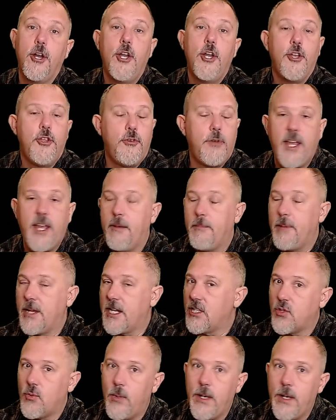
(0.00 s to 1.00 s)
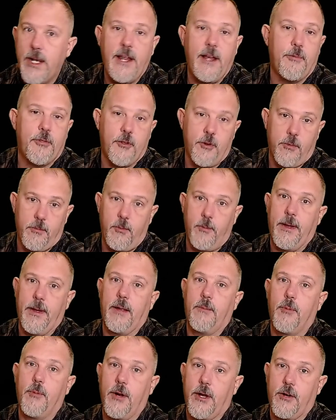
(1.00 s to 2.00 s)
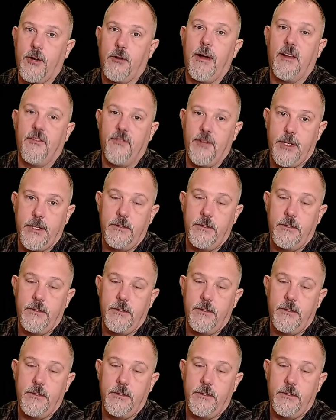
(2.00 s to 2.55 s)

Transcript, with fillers: You can't make a twenty amp thermomag breaker out of it.